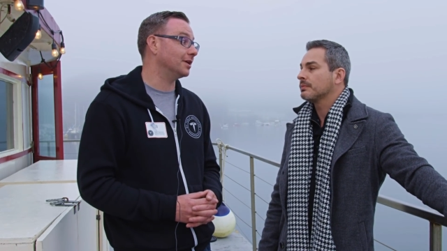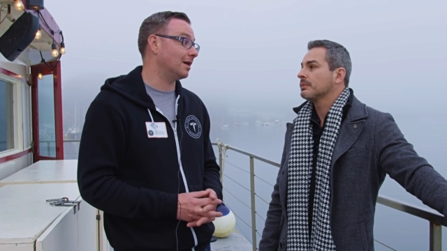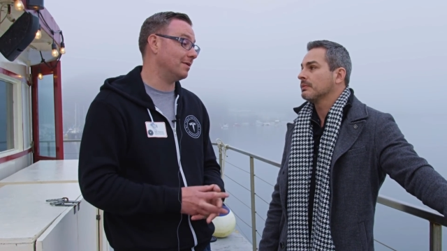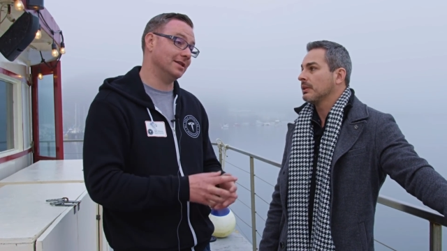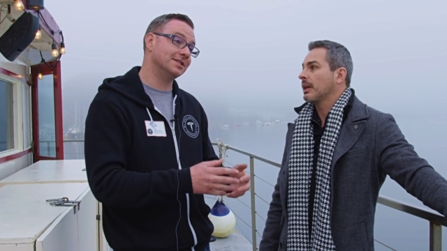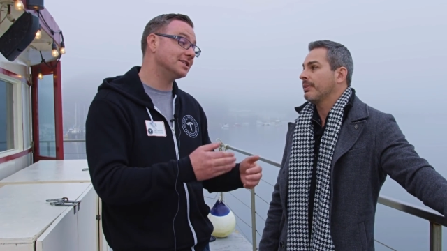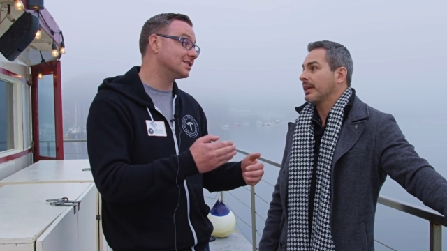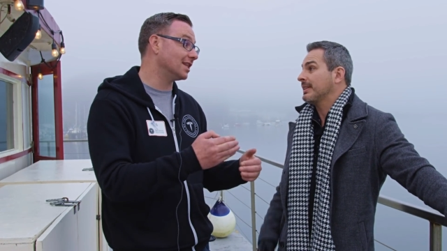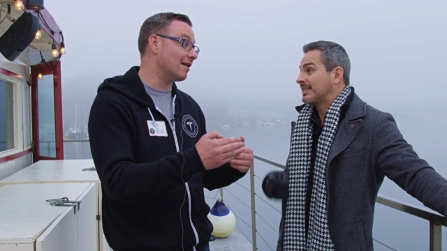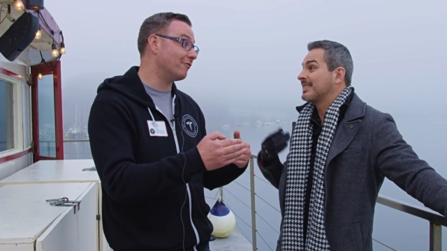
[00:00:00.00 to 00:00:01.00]
Speaker 1: I mean, Love
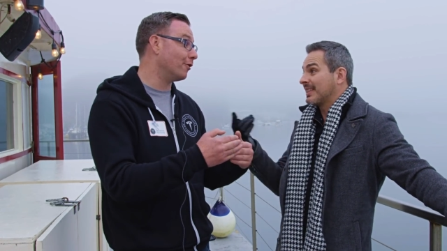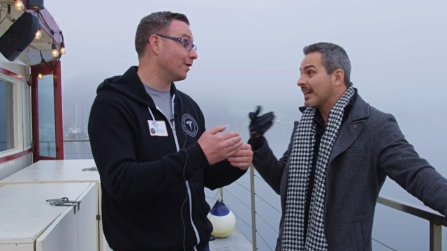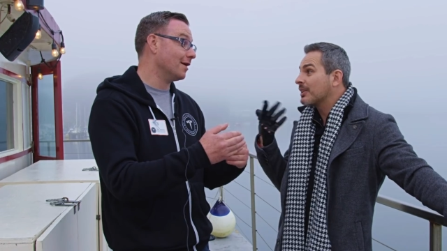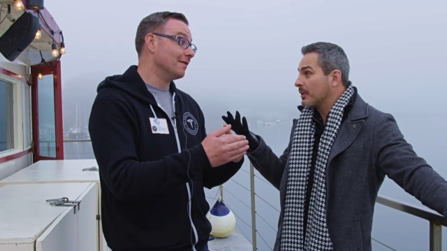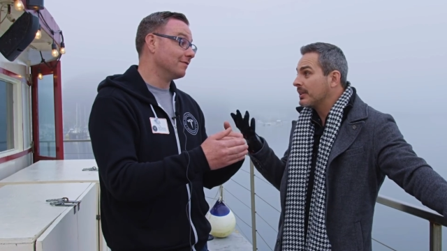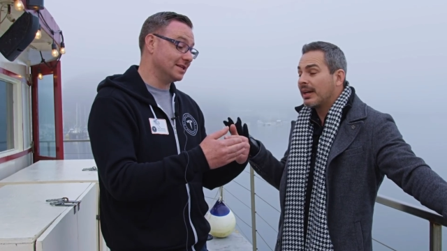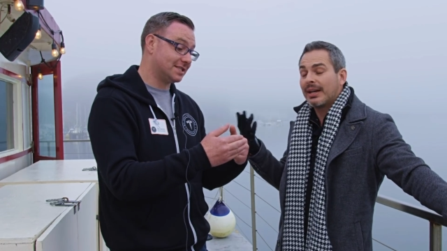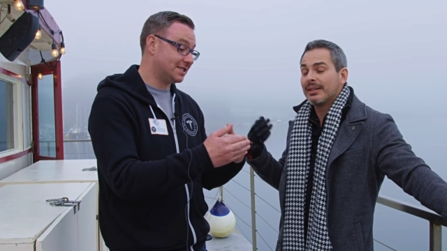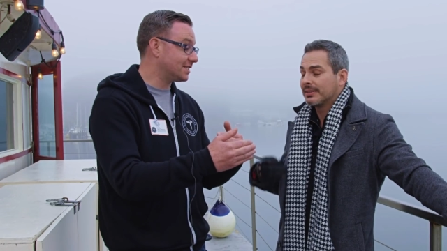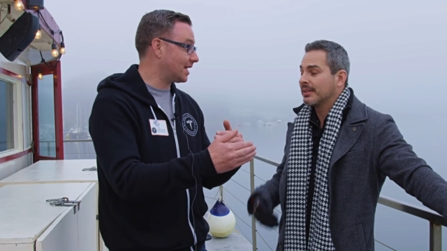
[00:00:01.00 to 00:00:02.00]
this is that. level, exactly what, yeah,
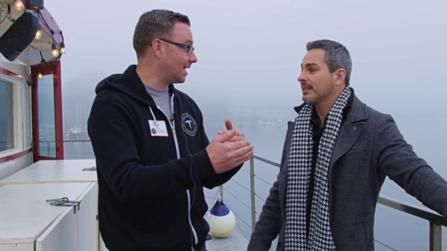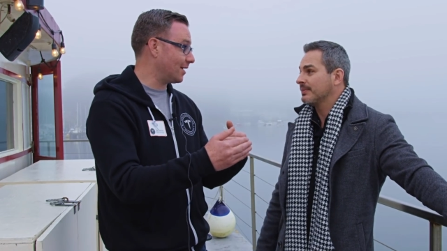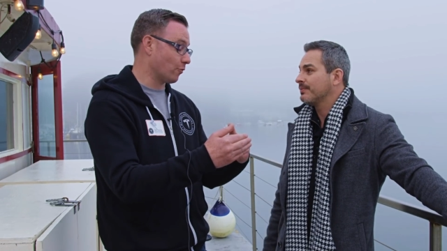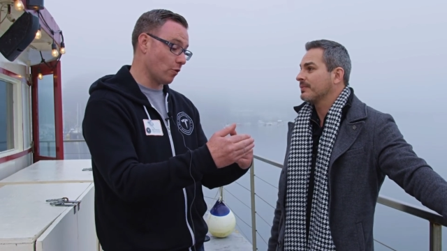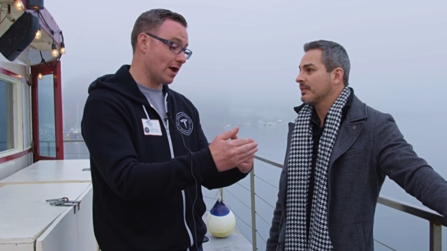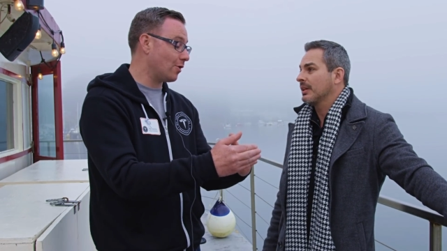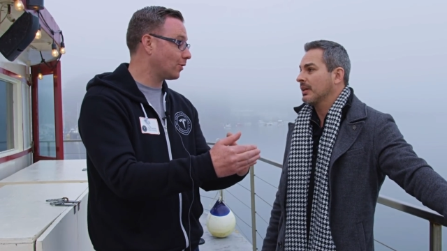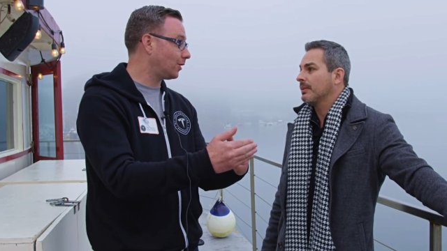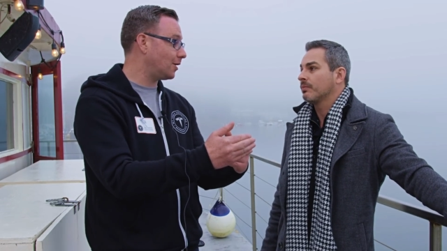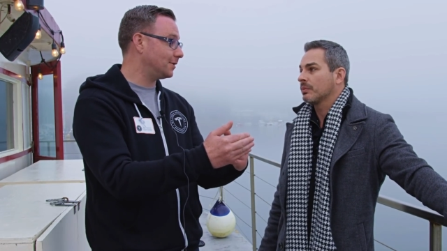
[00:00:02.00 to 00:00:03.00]
this is getting yeah,
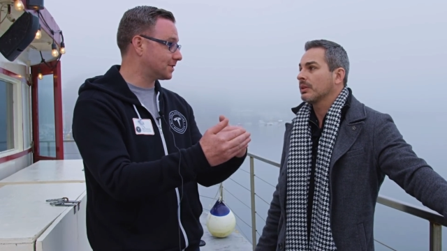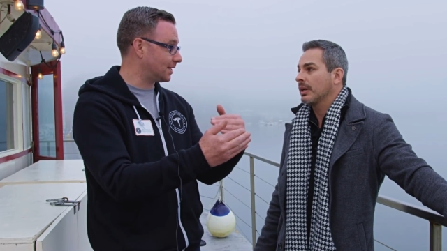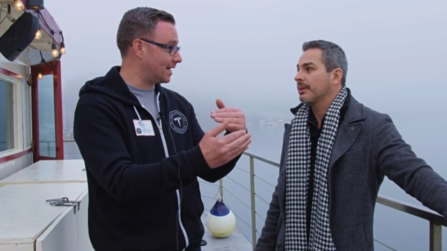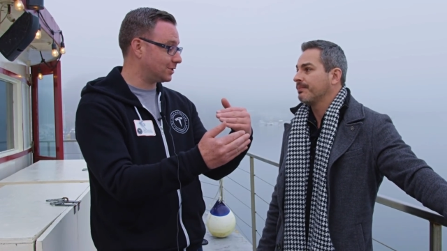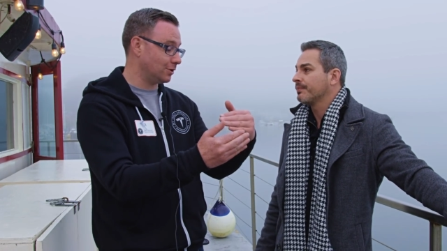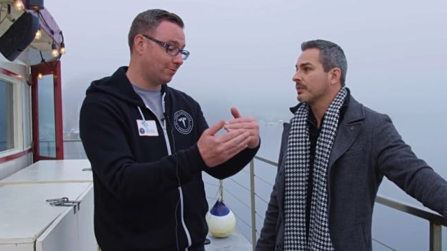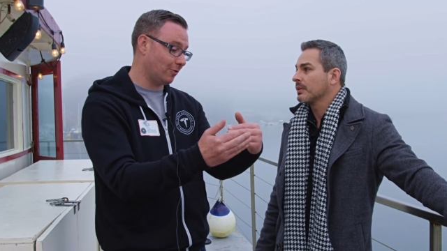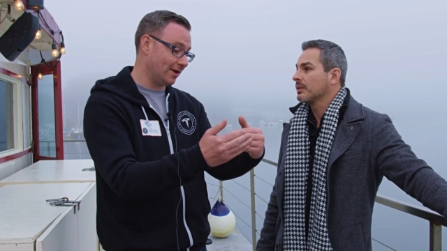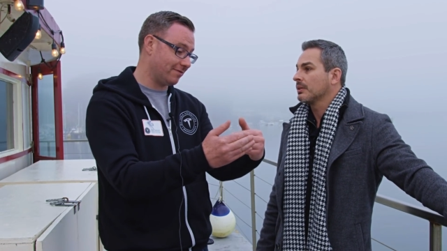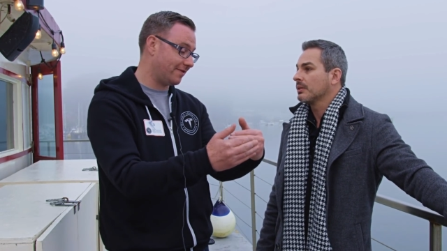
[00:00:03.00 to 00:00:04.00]
real yeah, close to that
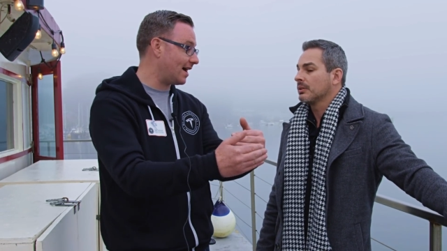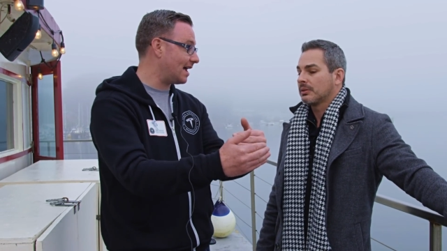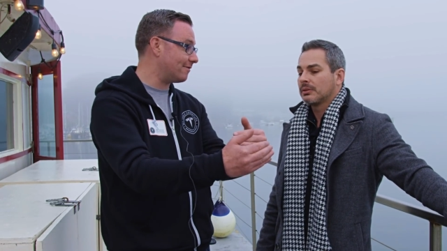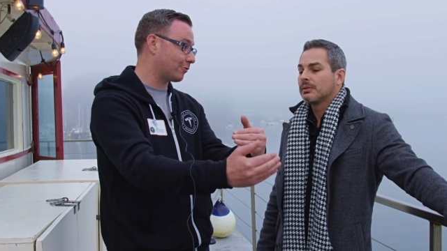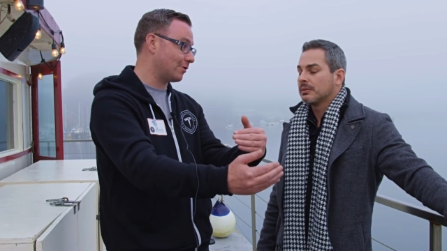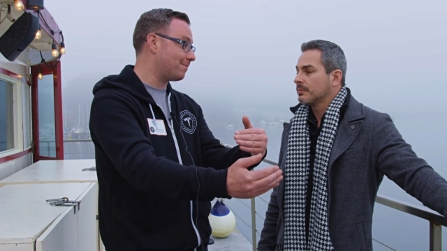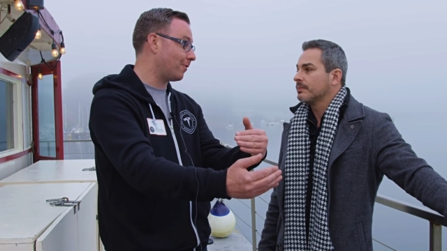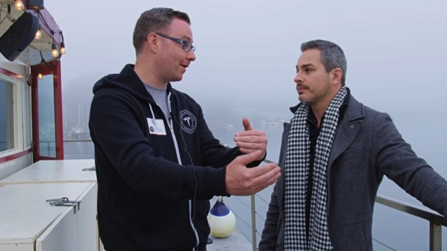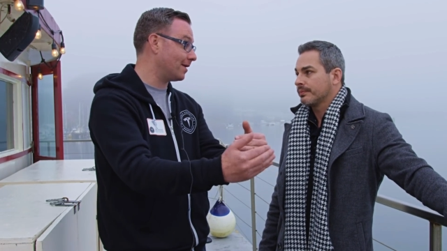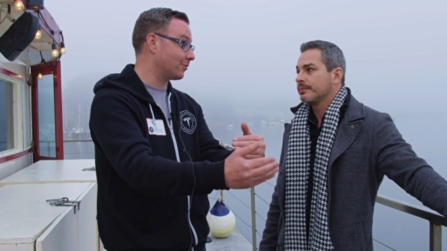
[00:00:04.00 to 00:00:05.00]
2.5,
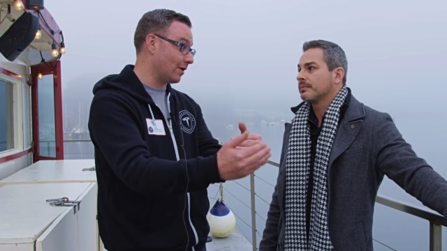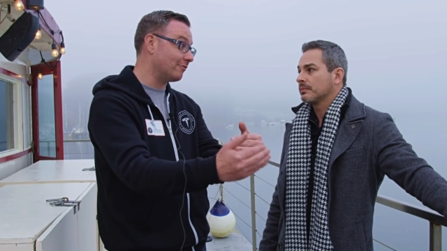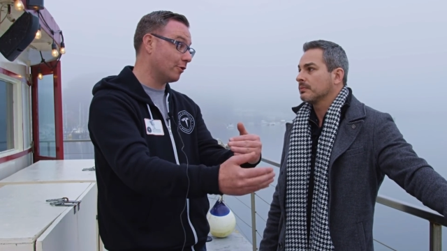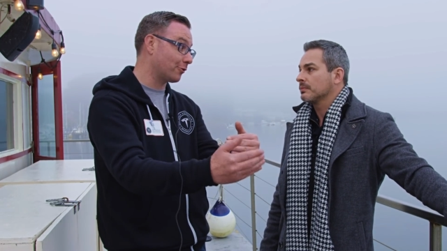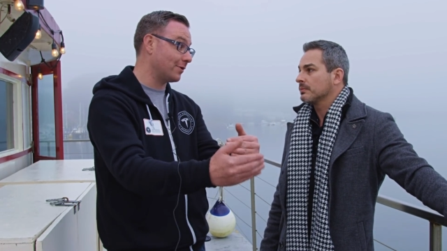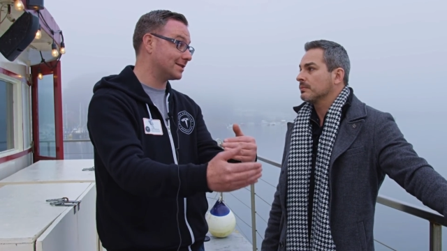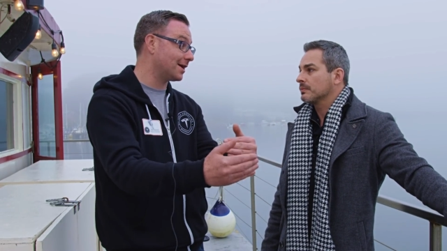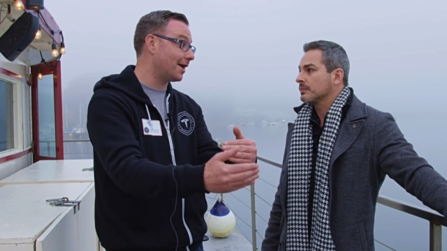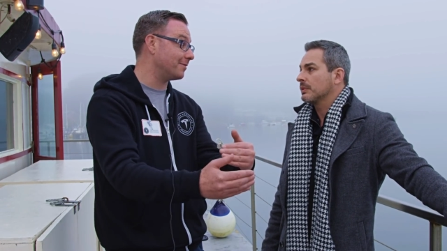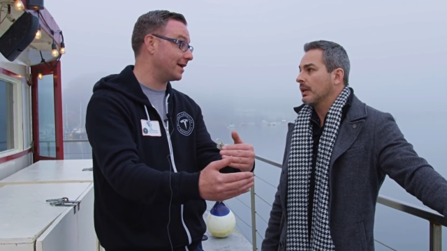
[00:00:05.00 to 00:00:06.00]
3.0 level three
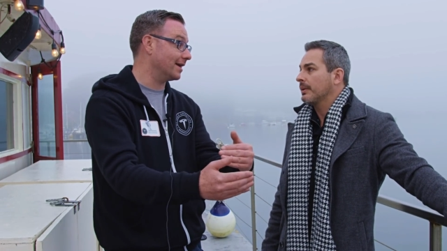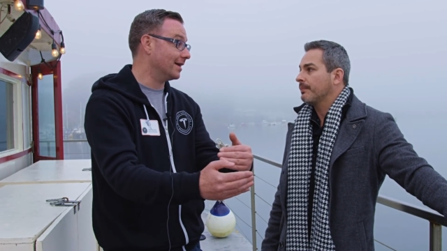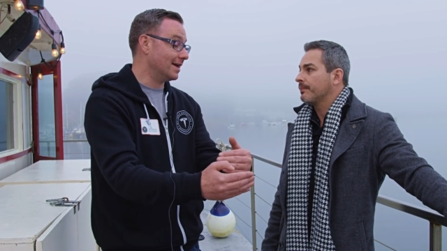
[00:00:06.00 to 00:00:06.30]
autonomy.